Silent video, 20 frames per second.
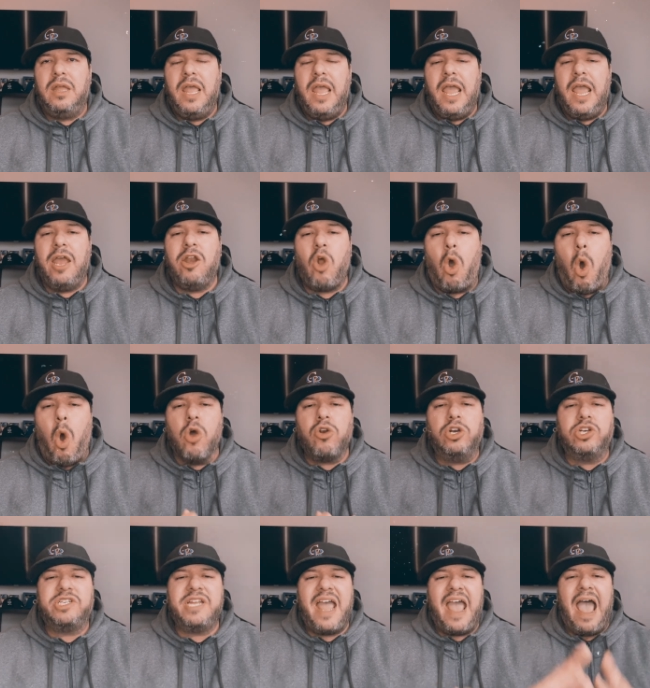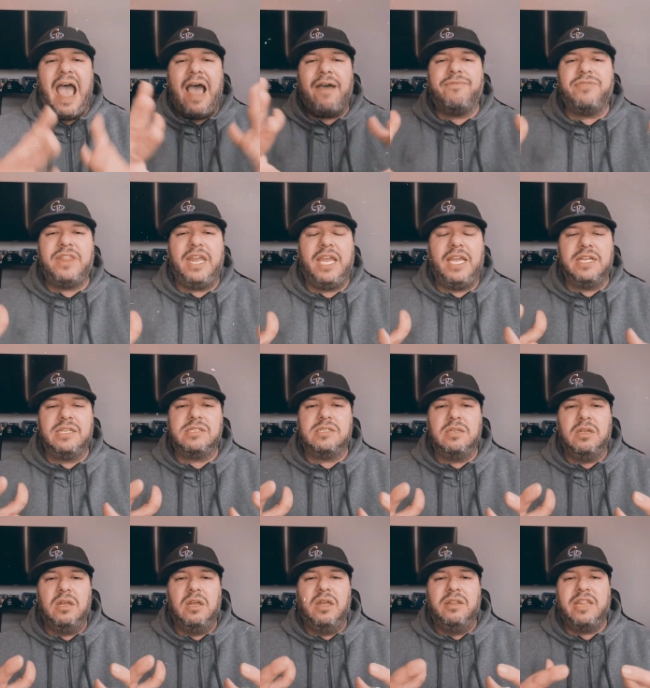in order to have things
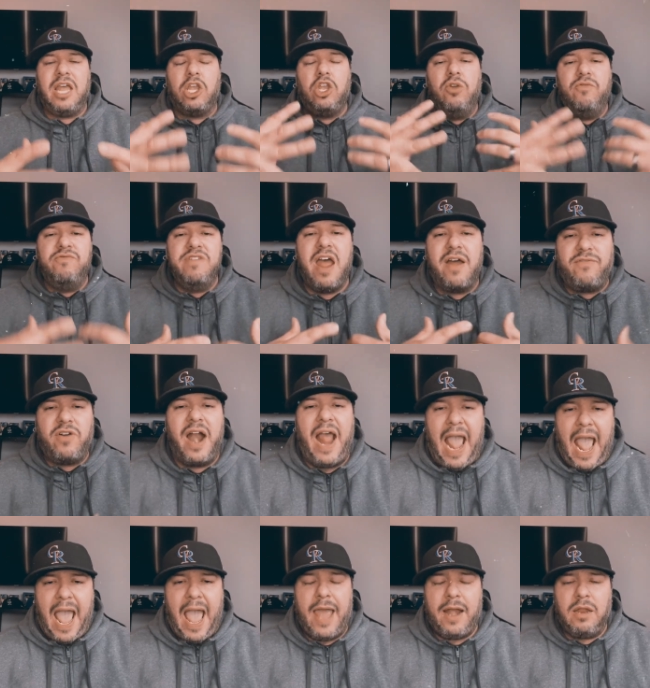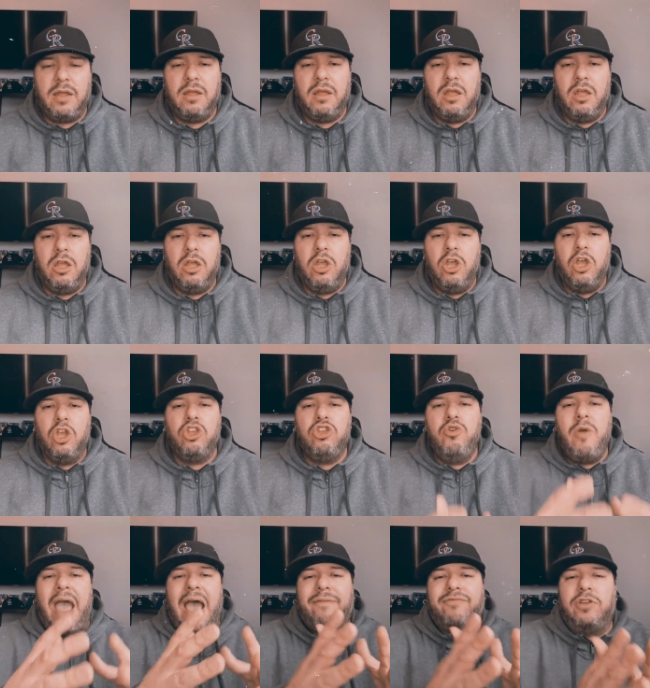that you've never had,
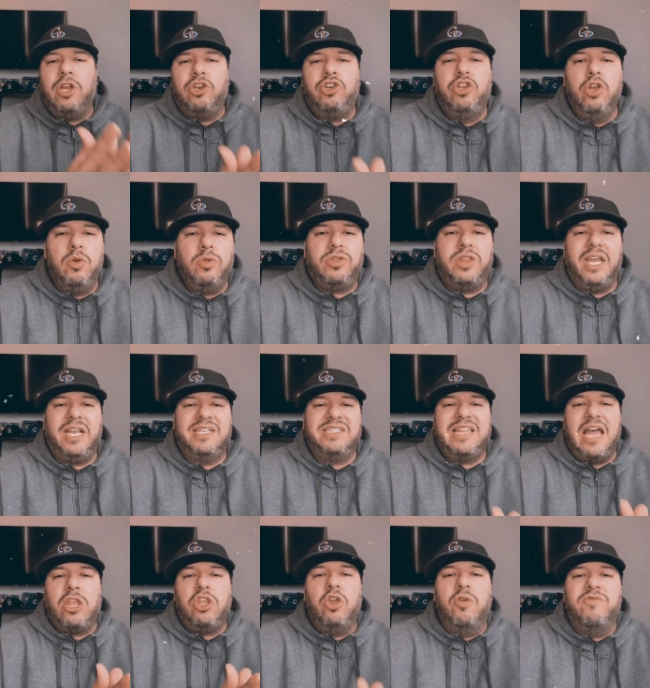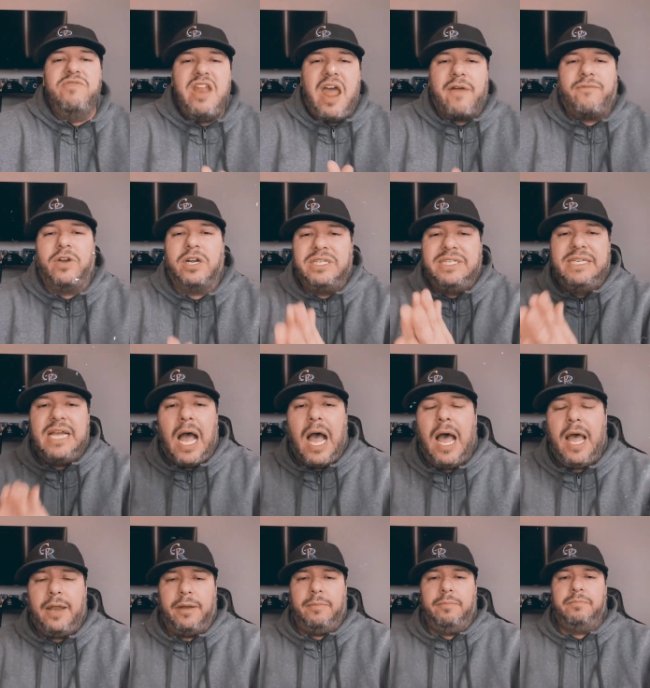you have to do things that you've never
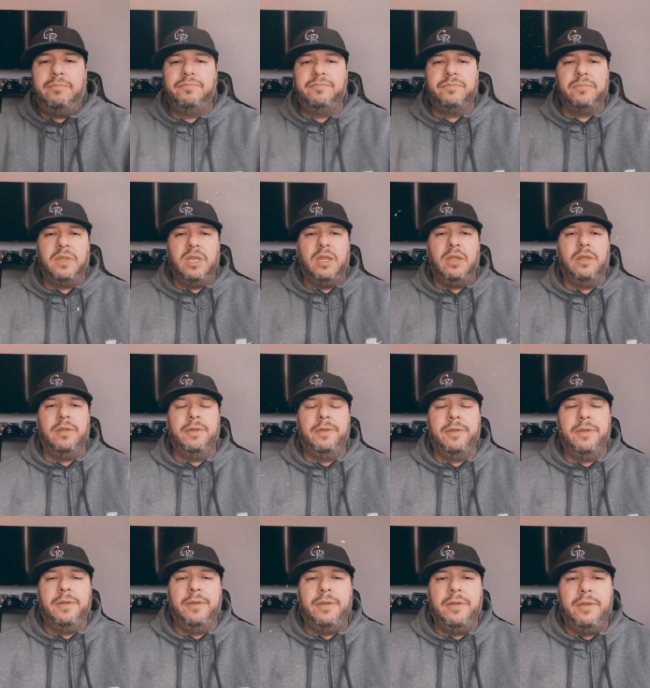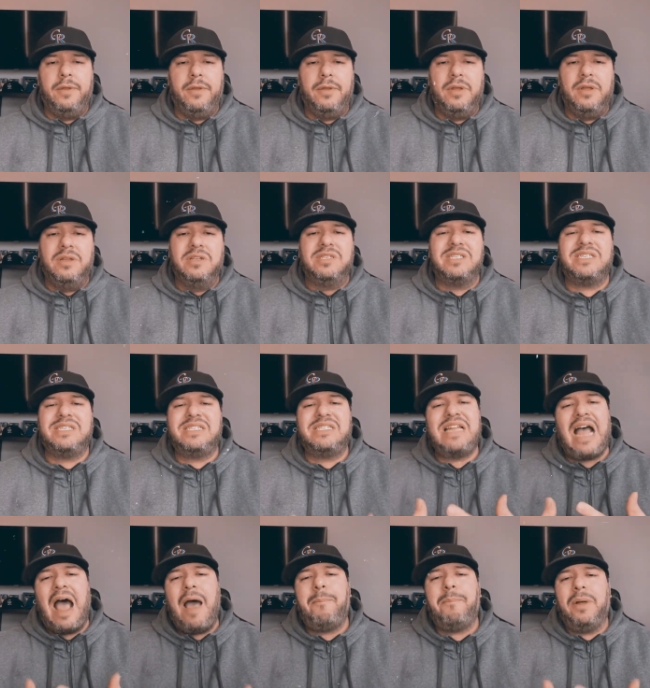done.
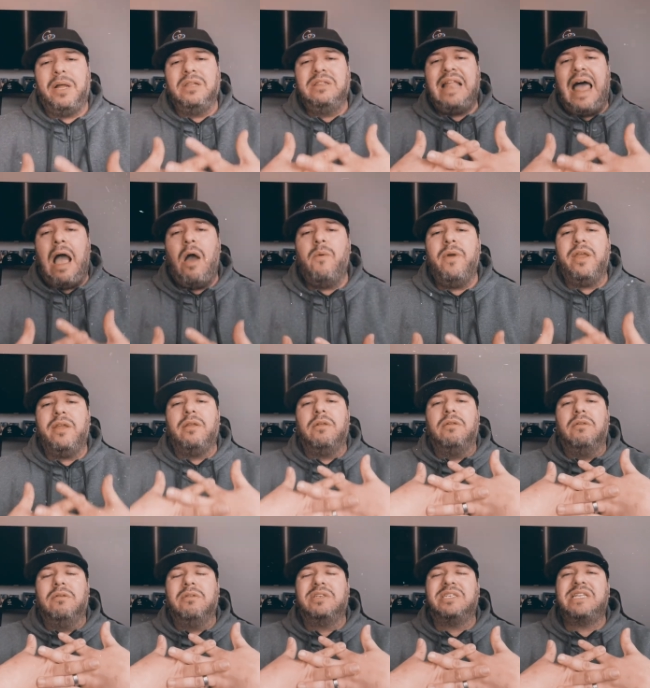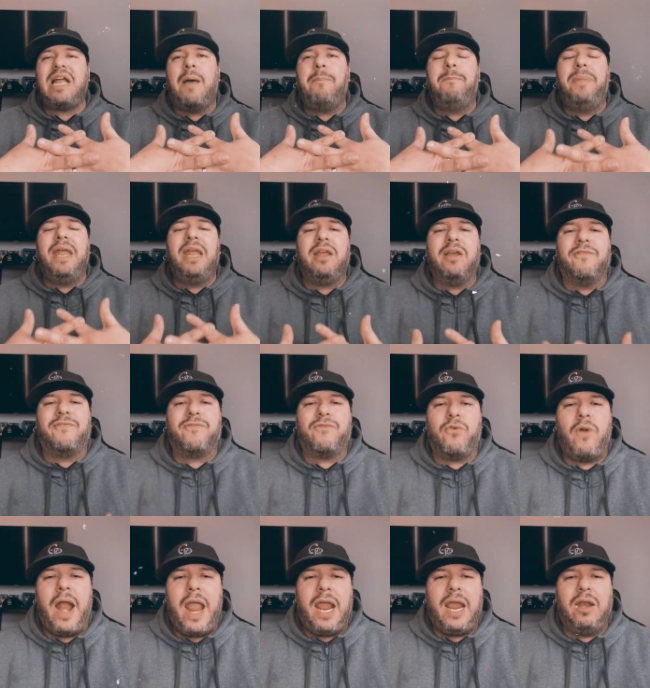Stop being
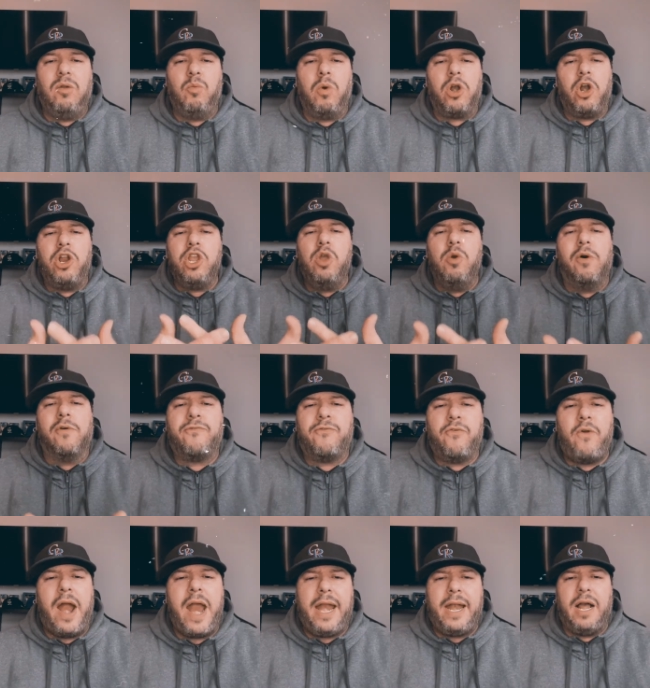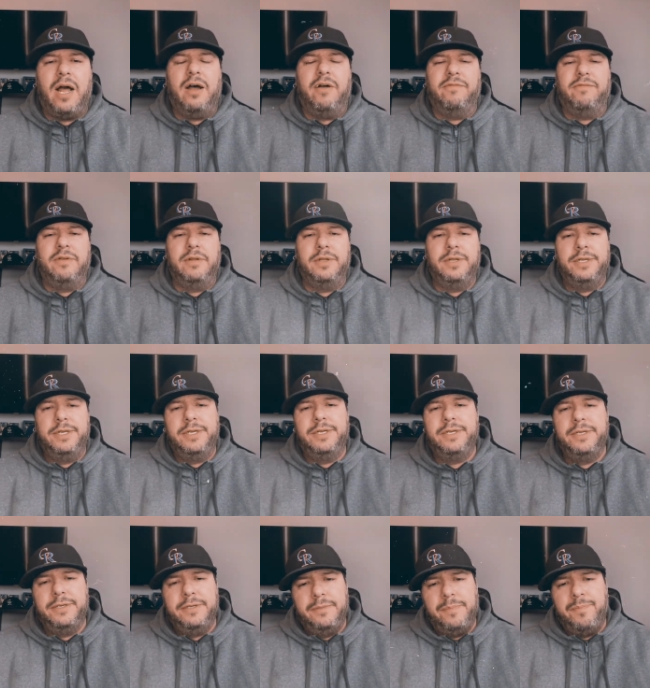afraid. What are you afraid of?
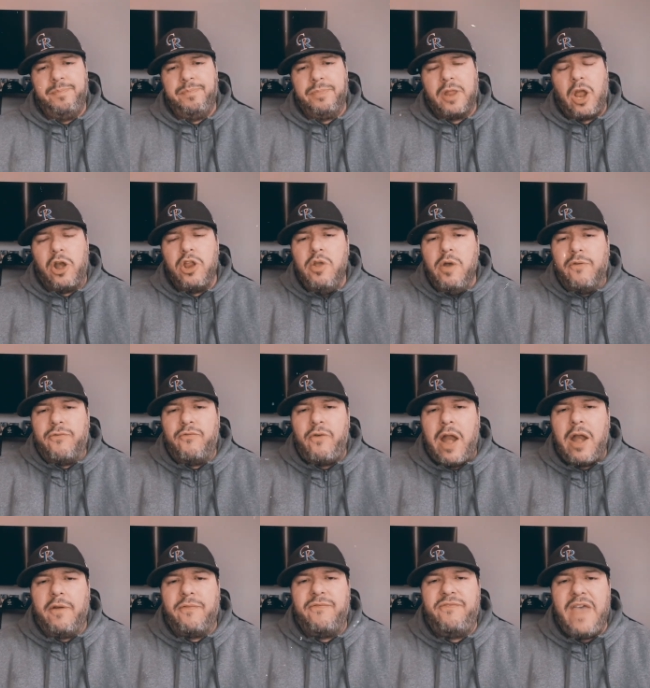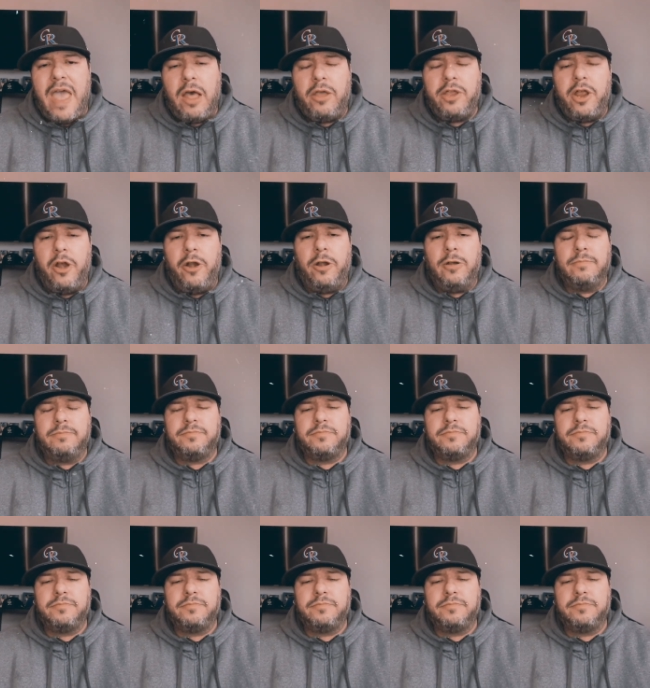Are you afraid of failure?